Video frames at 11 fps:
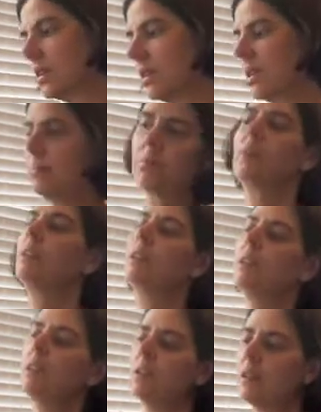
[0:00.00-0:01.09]
keep
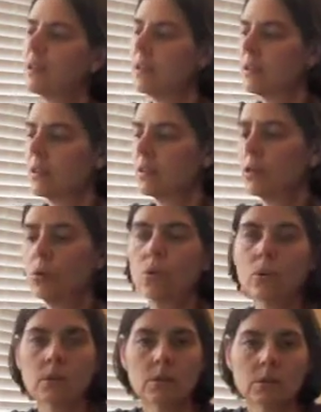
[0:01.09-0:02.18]
the
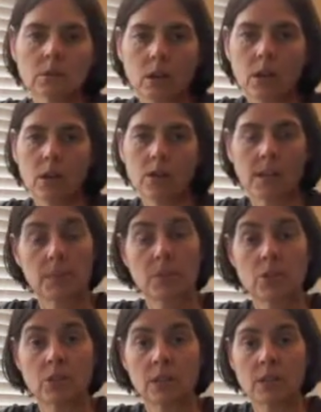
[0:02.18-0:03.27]
cool, dark
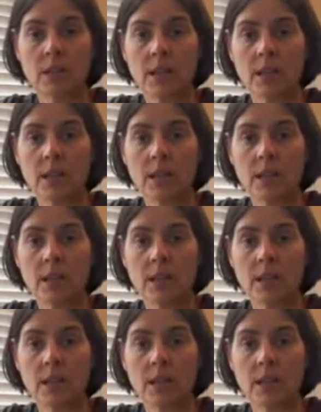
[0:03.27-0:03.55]
temperature.